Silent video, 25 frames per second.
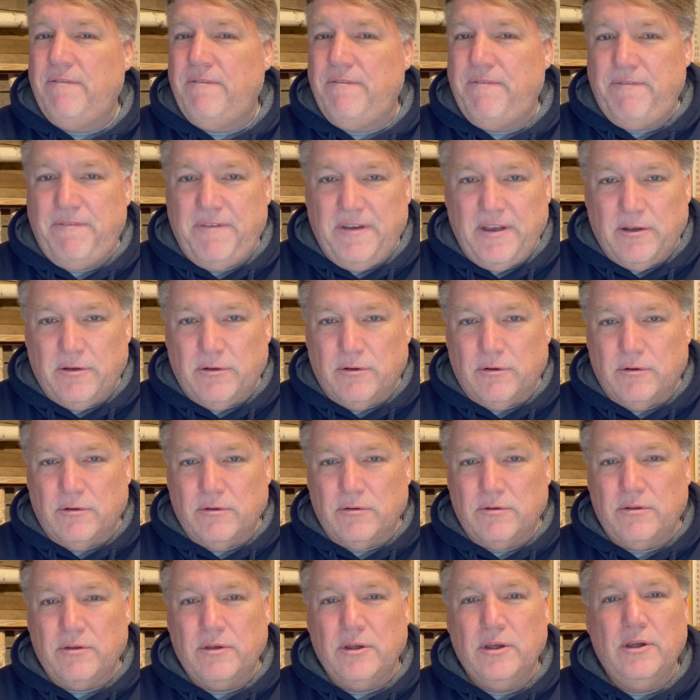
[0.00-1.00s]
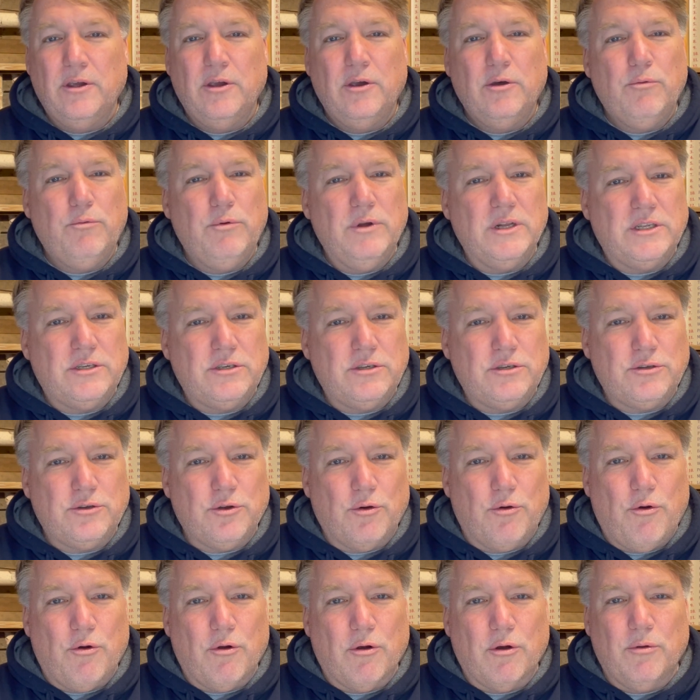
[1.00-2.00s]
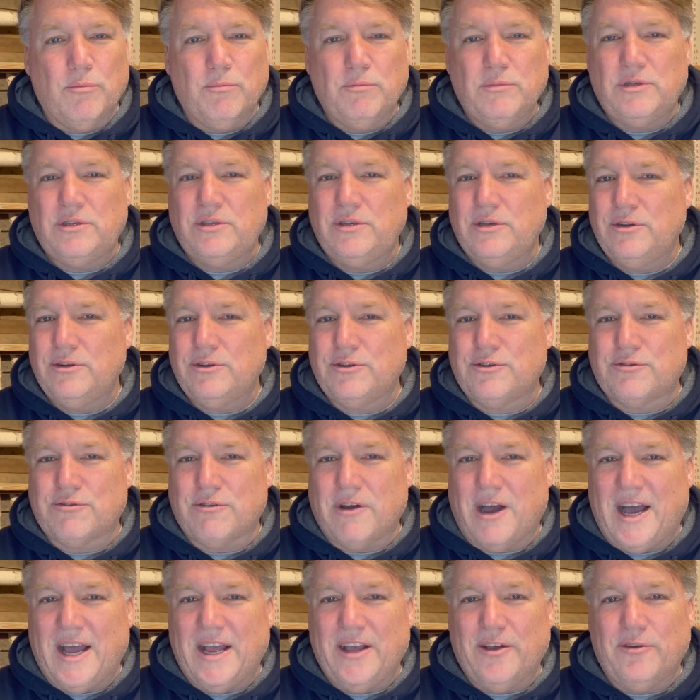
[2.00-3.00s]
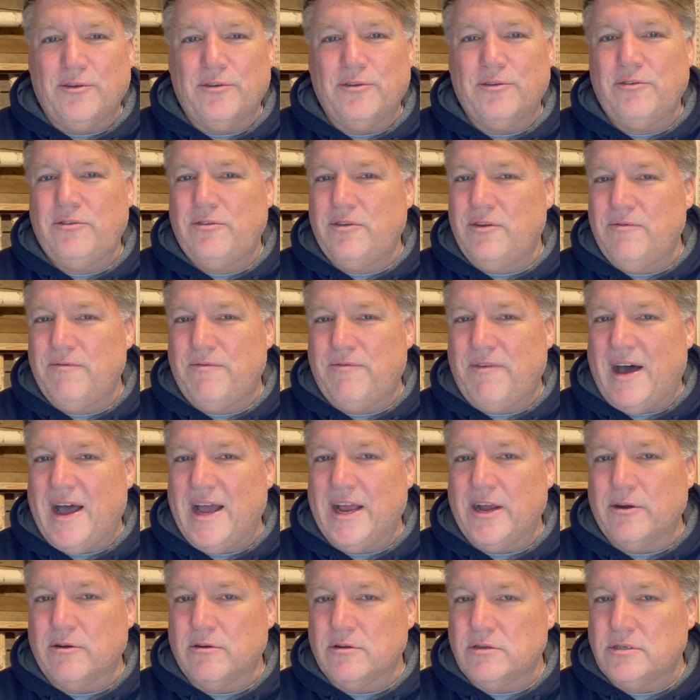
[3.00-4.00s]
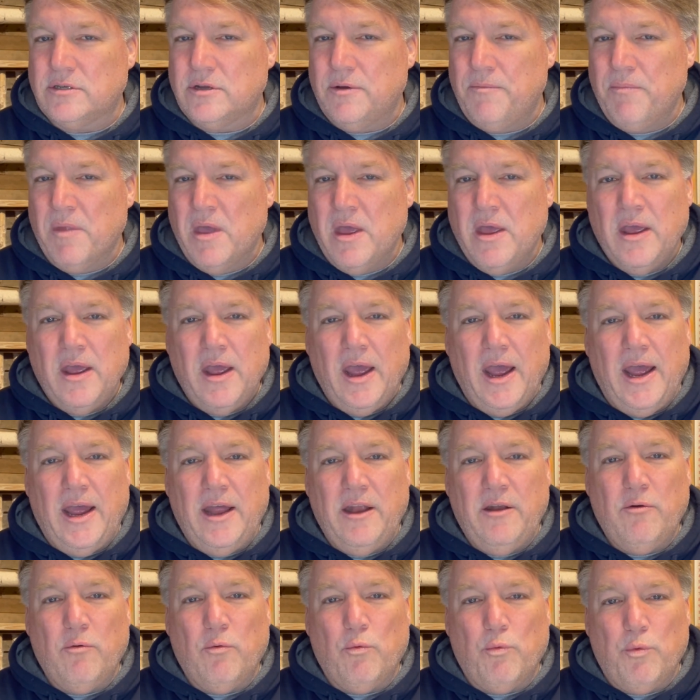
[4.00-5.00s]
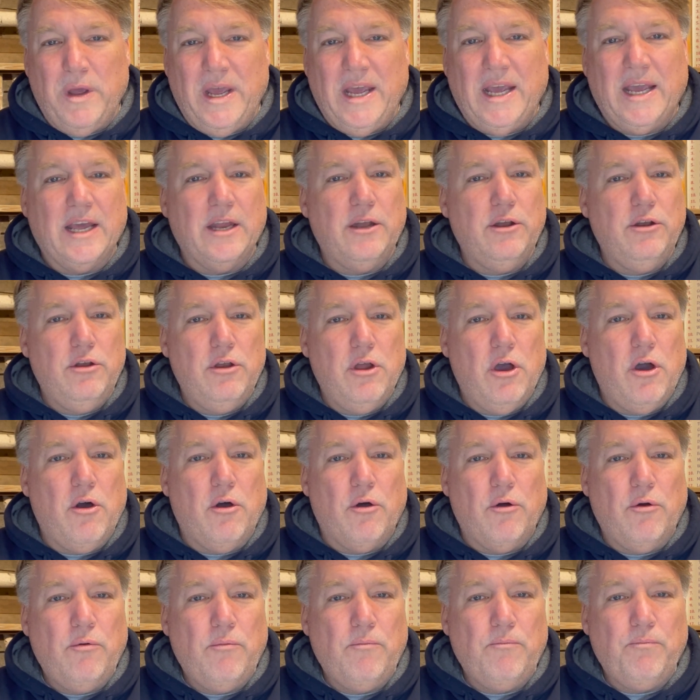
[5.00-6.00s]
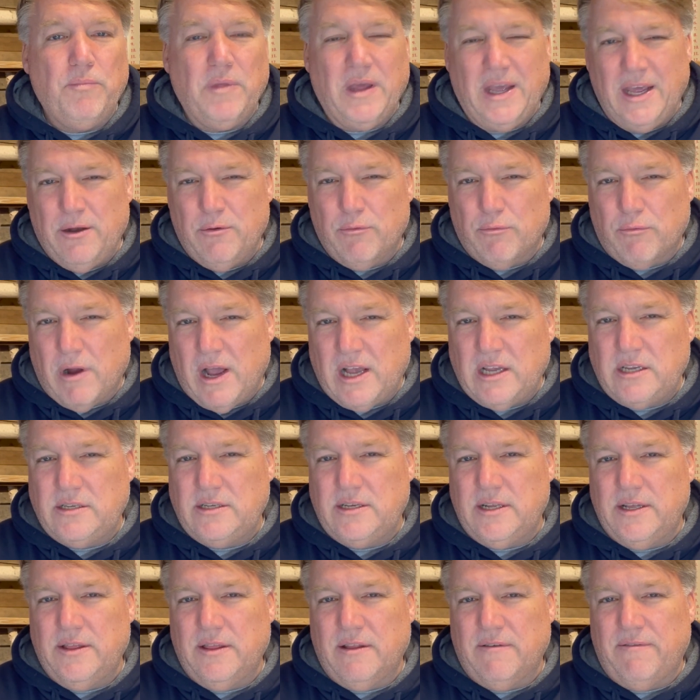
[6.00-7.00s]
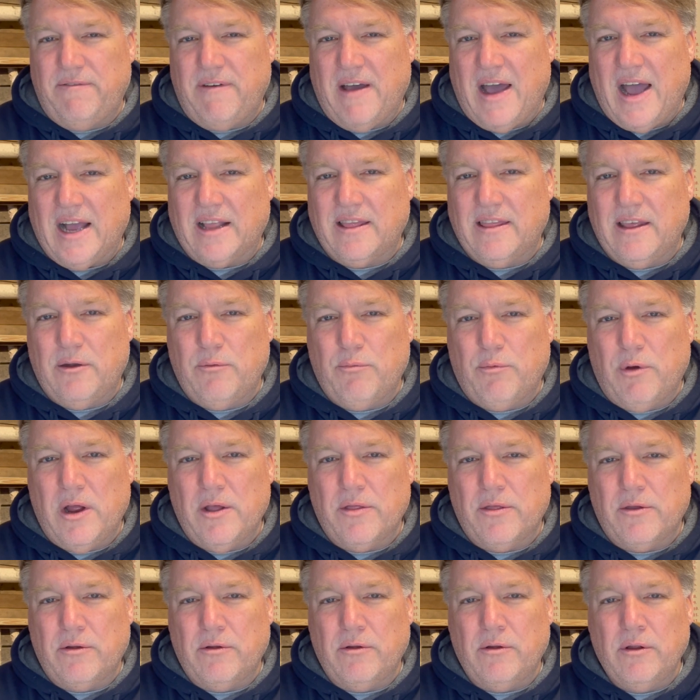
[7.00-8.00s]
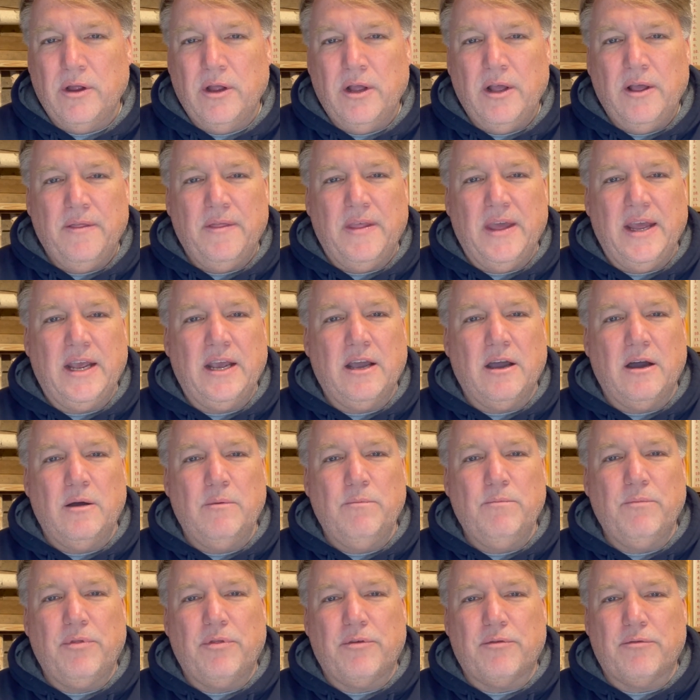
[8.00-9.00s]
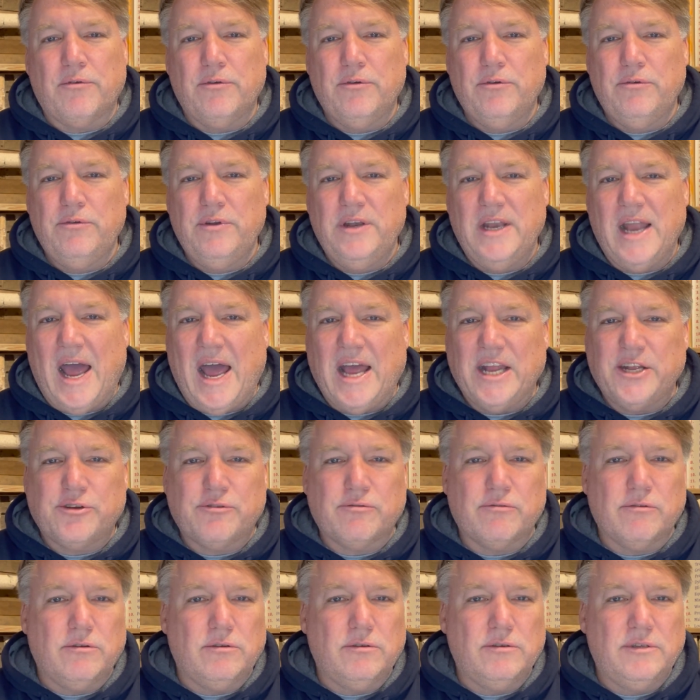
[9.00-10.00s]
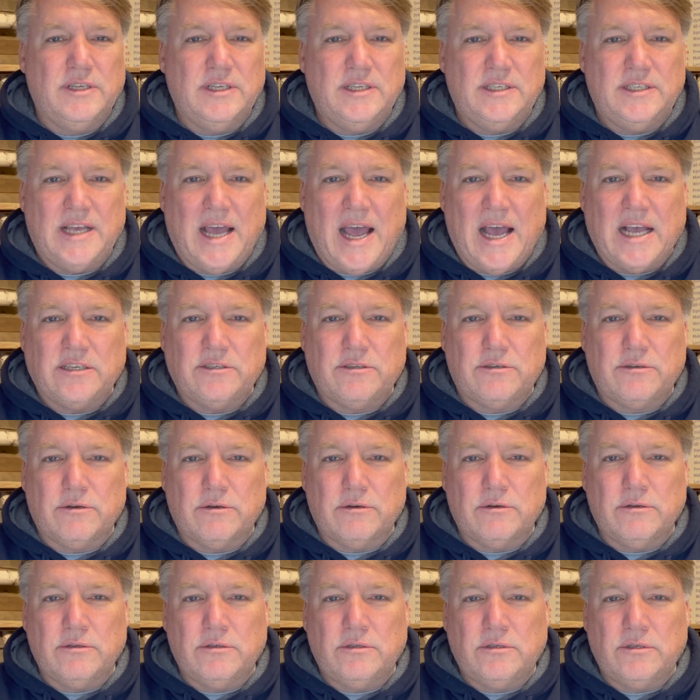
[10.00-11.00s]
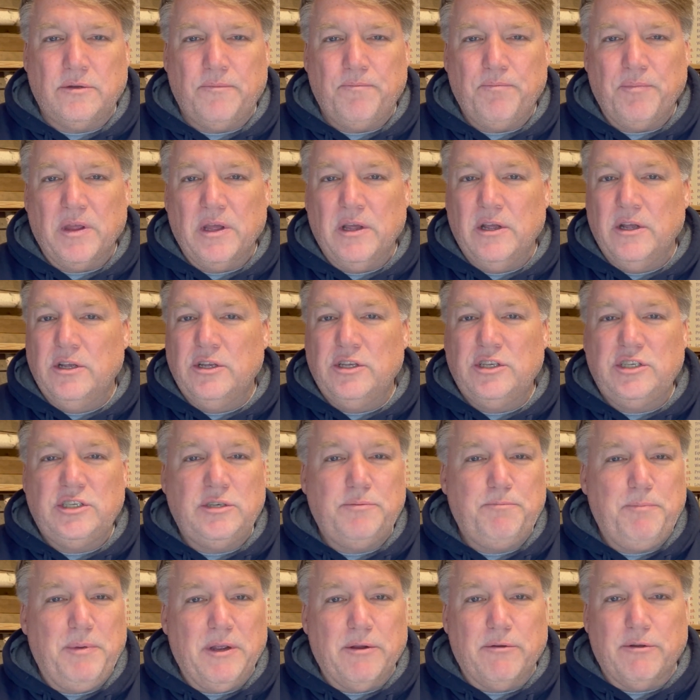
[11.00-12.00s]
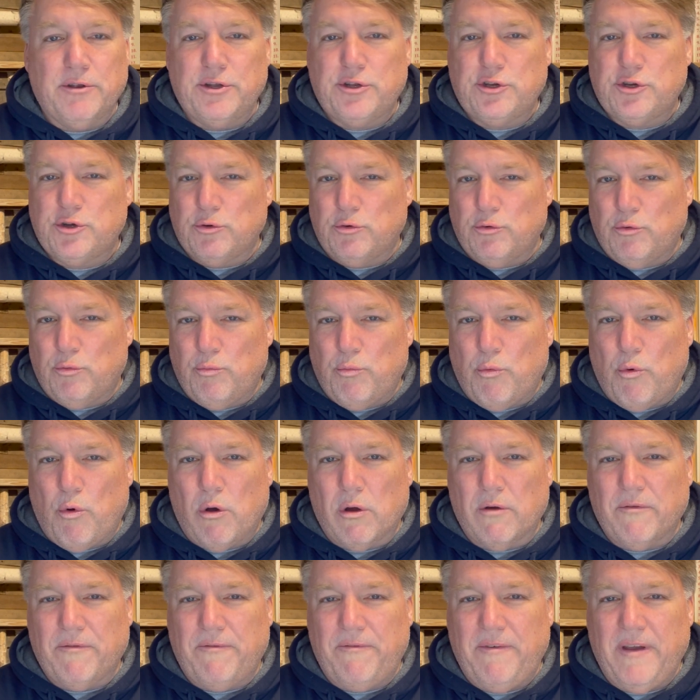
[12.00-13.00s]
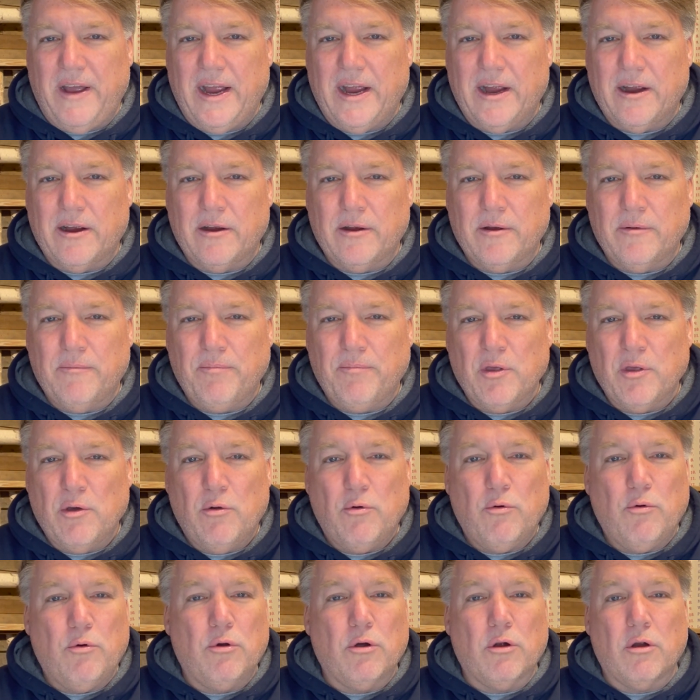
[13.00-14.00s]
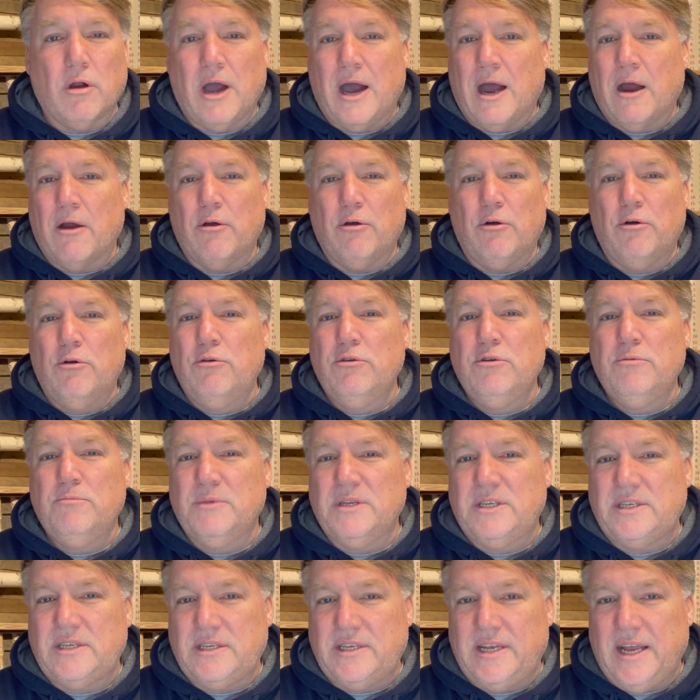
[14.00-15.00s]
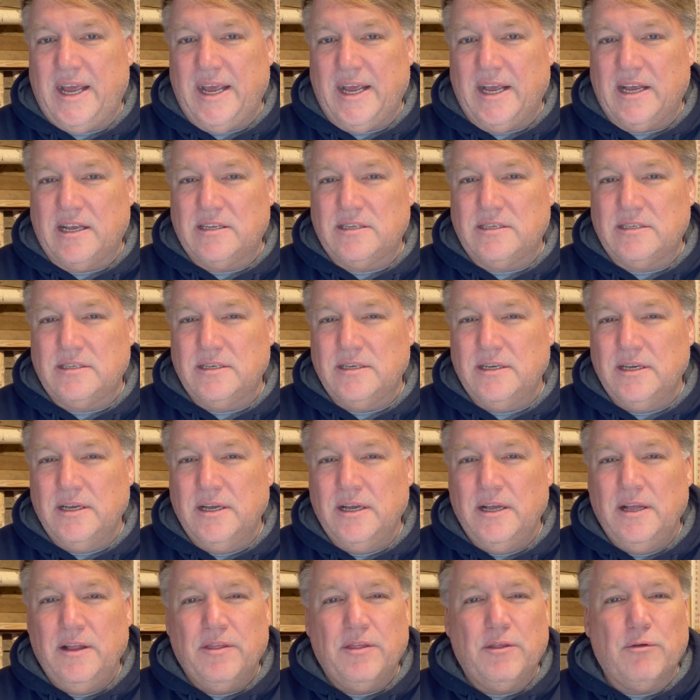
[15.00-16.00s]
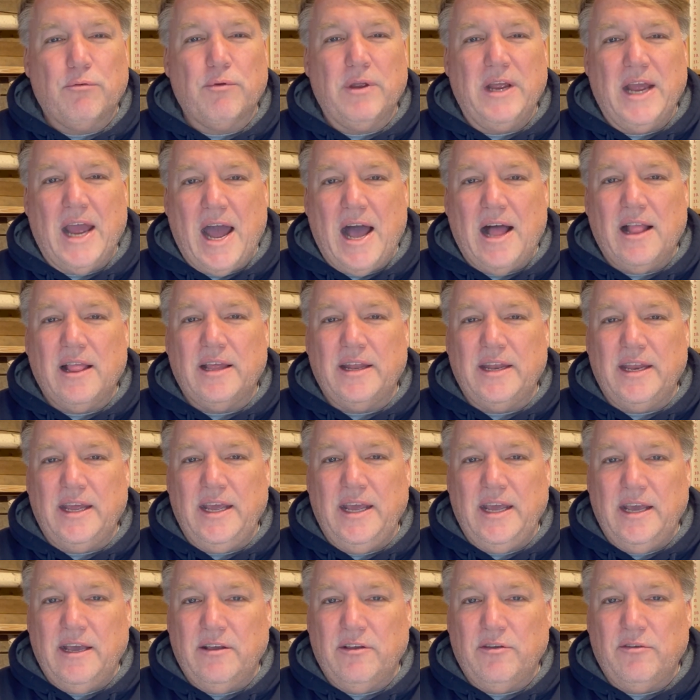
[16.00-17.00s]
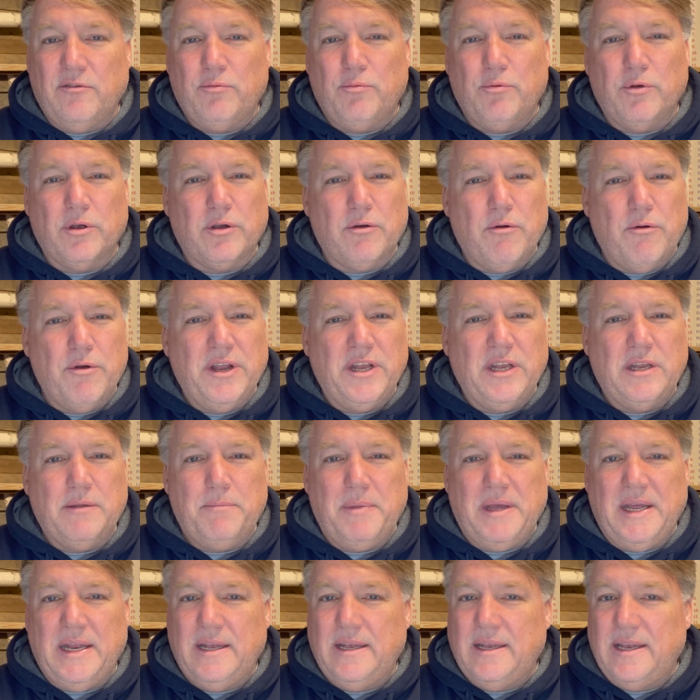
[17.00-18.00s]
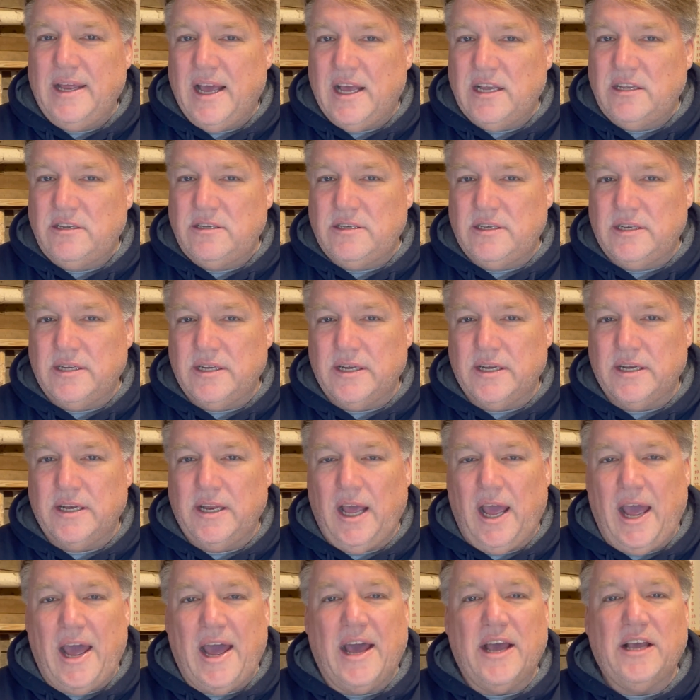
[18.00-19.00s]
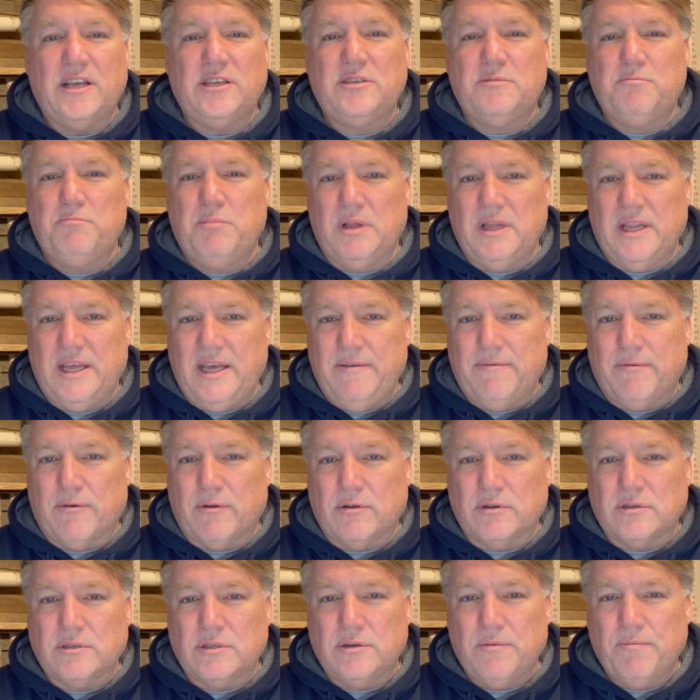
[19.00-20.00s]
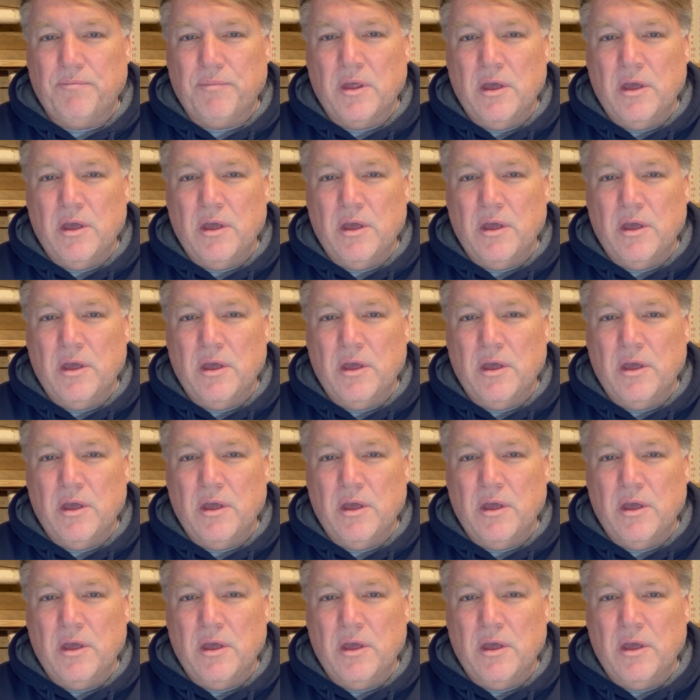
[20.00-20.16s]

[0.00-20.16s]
filled with storms, trials, and fires. And we can know and rest in the fact that whether they come through natural disasters, spiritual warfare, or our own mistakes, the reality is we're going to be tested as believers.